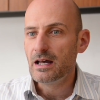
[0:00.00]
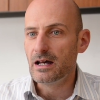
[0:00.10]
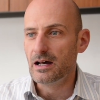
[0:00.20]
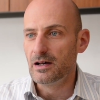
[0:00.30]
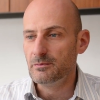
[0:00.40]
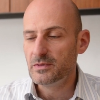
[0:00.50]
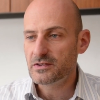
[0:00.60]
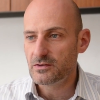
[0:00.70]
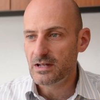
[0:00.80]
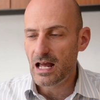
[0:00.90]

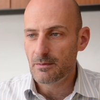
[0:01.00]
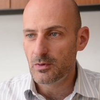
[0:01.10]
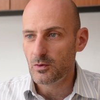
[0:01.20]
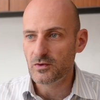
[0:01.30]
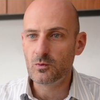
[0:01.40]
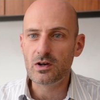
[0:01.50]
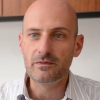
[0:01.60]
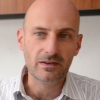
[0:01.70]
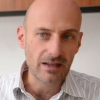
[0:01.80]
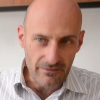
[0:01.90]
Mr. Nambo is one
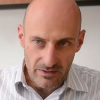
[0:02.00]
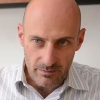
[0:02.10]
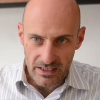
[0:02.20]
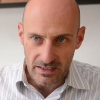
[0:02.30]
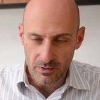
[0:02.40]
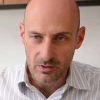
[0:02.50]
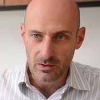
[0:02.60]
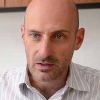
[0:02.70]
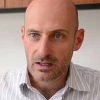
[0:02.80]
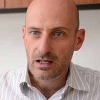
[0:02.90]
of 11
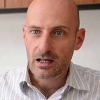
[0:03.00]
people